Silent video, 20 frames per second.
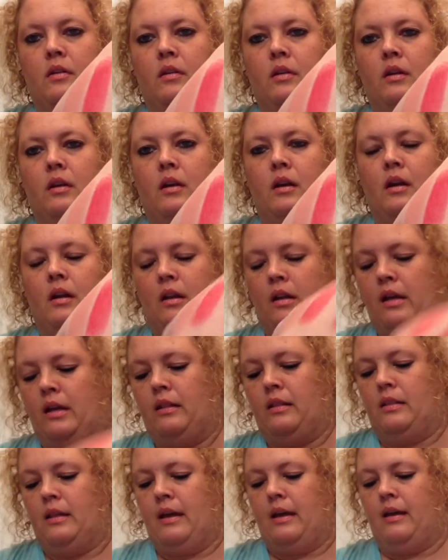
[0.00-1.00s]
Yeah, I
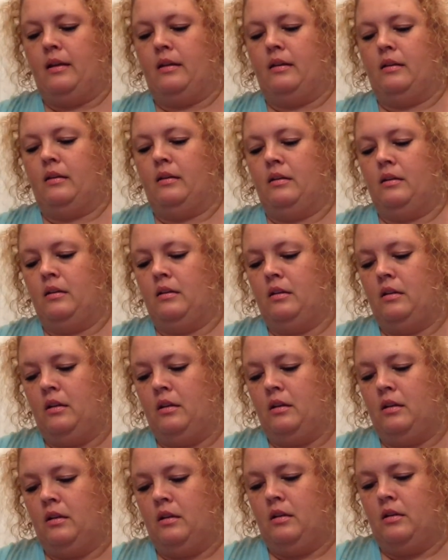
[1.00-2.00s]
like that.
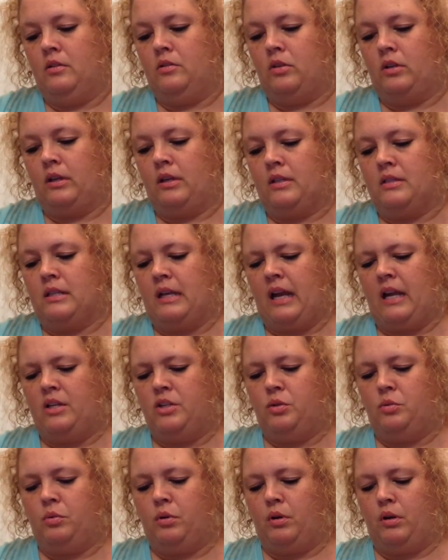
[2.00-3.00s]
So like I say, I
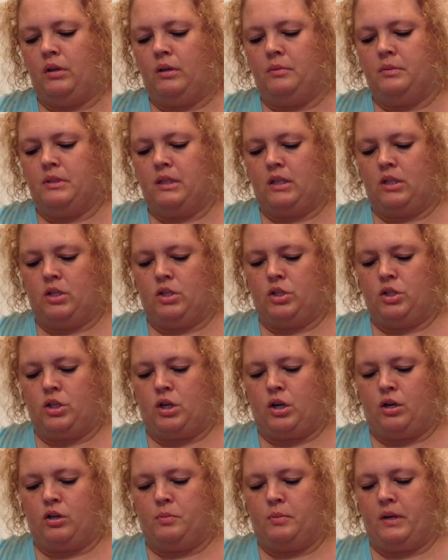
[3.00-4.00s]
do wear lipstick to
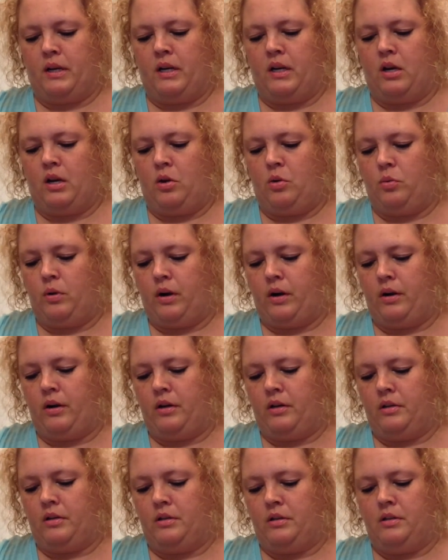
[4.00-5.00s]
church, but I don't wear
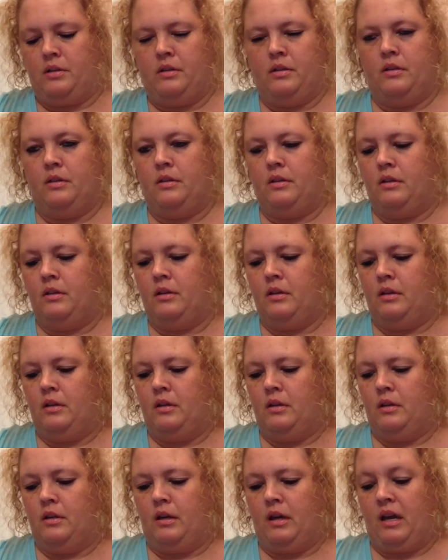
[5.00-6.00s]
it
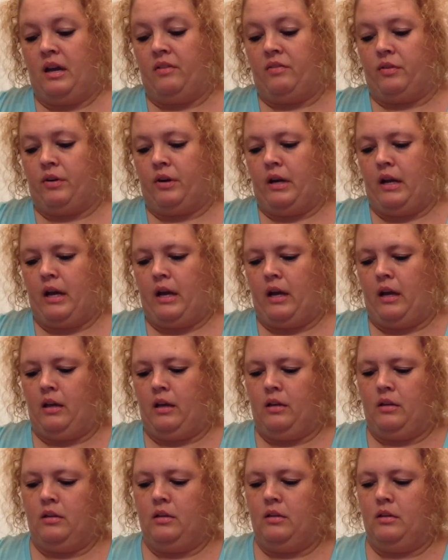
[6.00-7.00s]
every day.
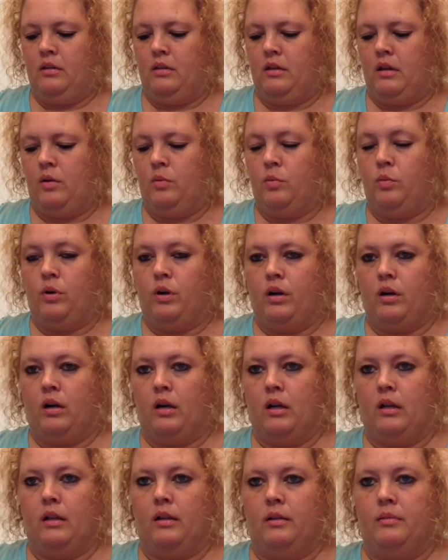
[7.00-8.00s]
I wear
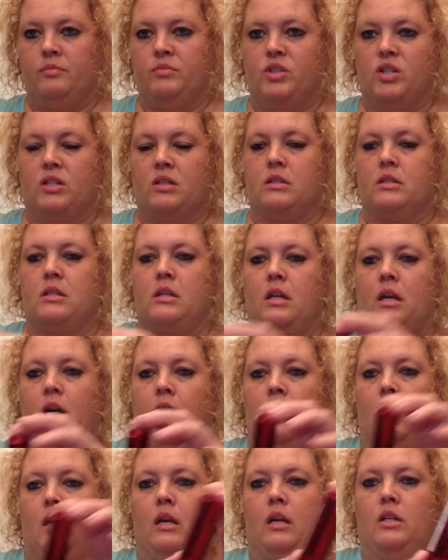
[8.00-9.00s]
just
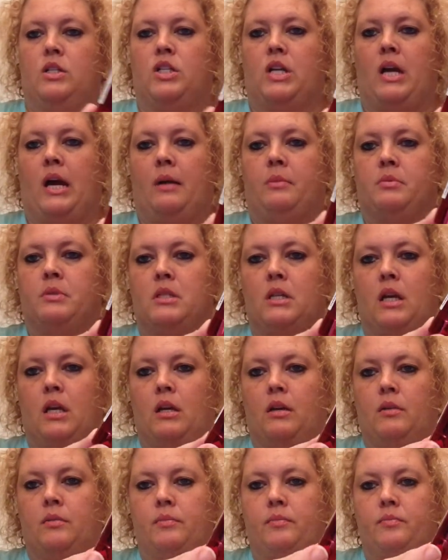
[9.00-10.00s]

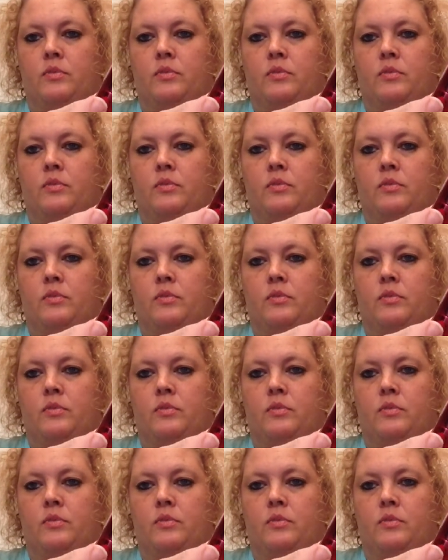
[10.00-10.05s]
chapstick.